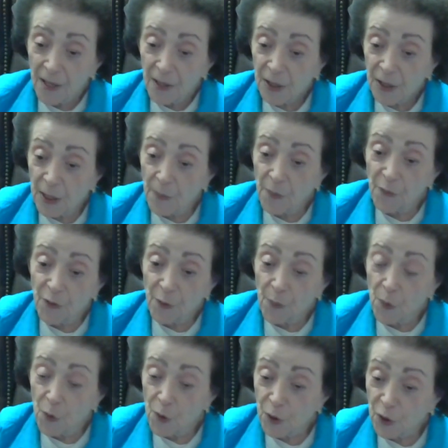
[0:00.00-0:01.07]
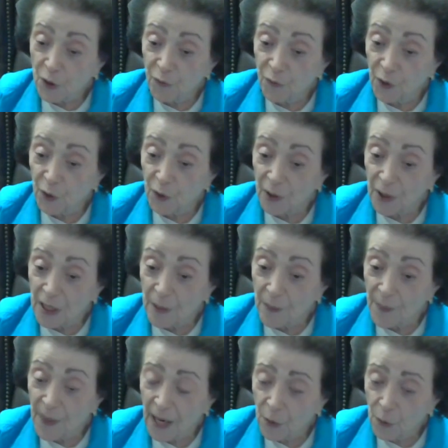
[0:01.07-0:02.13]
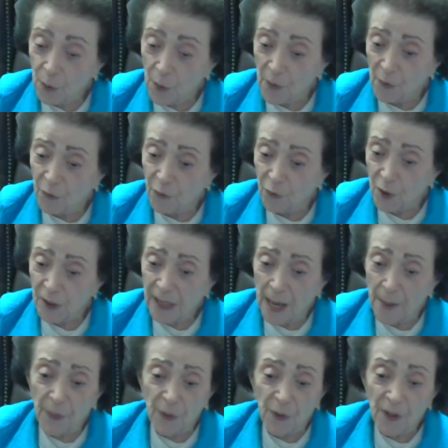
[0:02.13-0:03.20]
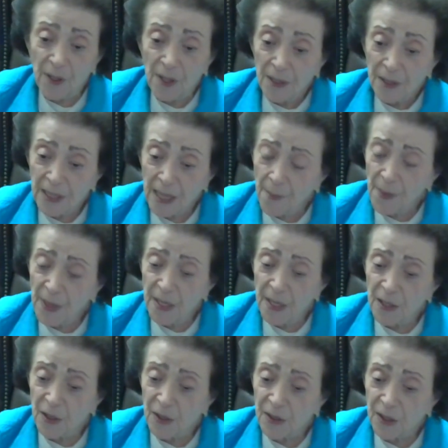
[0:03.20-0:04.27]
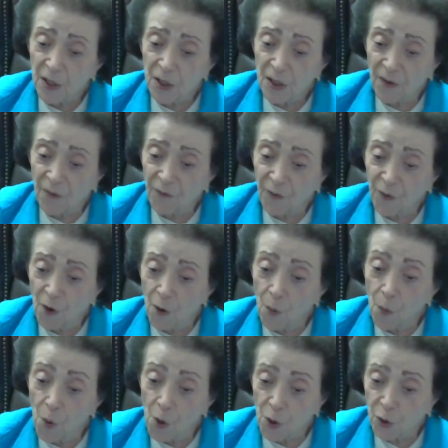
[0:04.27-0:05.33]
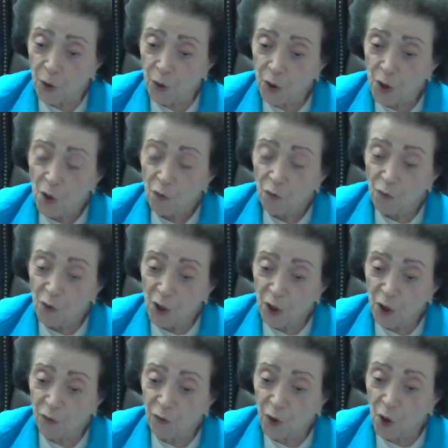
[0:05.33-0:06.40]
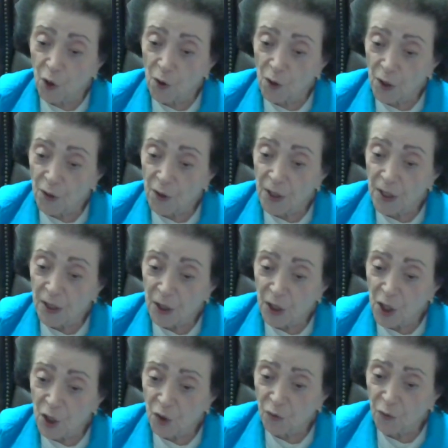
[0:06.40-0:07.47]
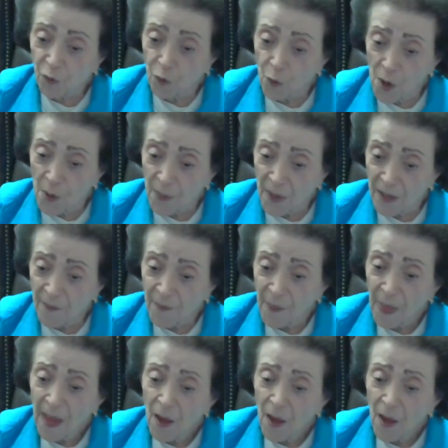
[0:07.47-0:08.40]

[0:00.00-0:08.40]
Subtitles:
Some of them more severely impact women. For example, the diabetes is a far worse risk for coronary disease for women.